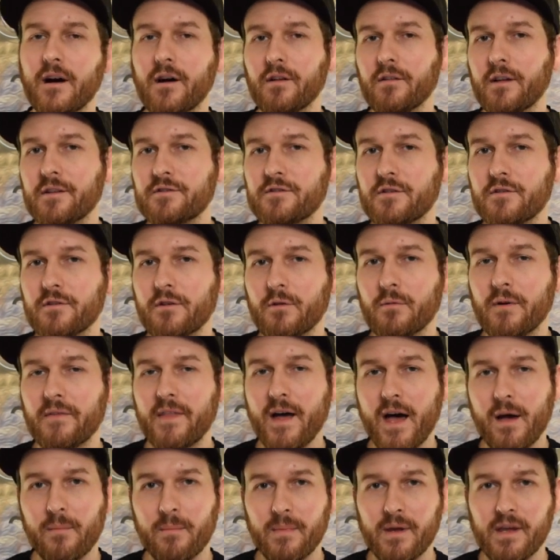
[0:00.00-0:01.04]
I'll let you know what
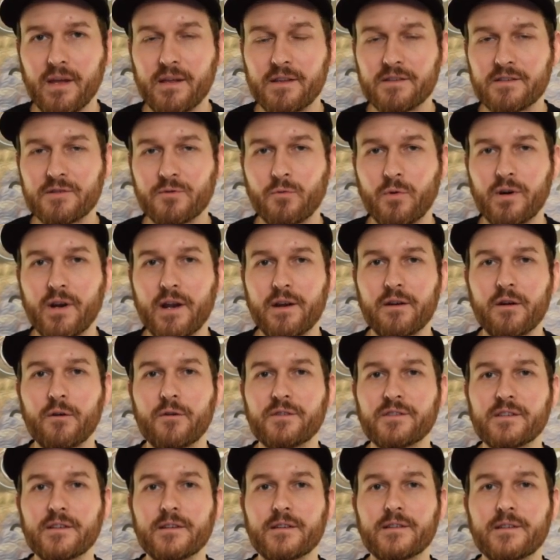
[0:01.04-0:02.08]
that means when I
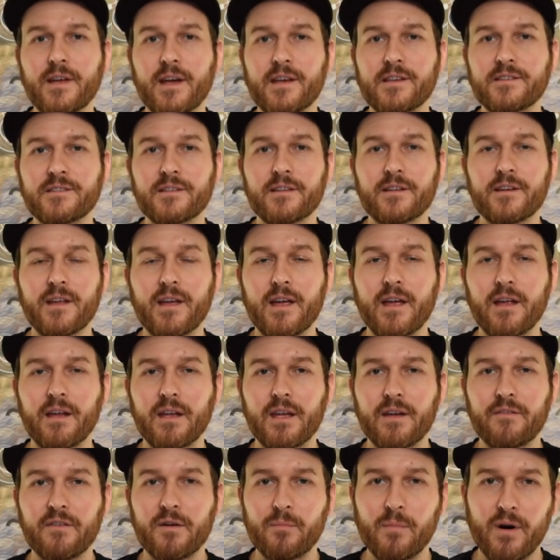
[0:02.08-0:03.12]
nose it, taste it,
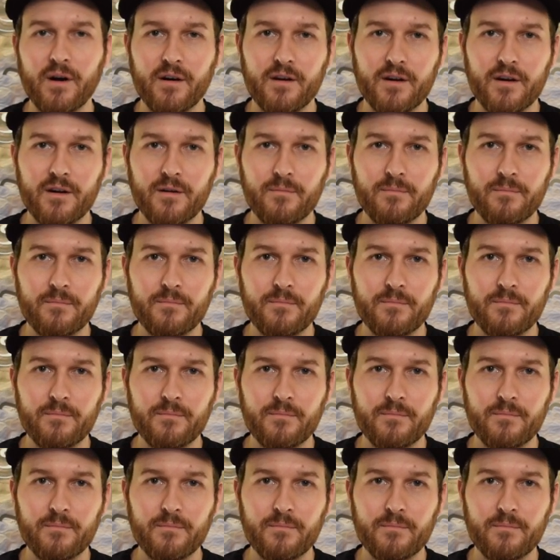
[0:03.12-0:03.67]
and give it a mark.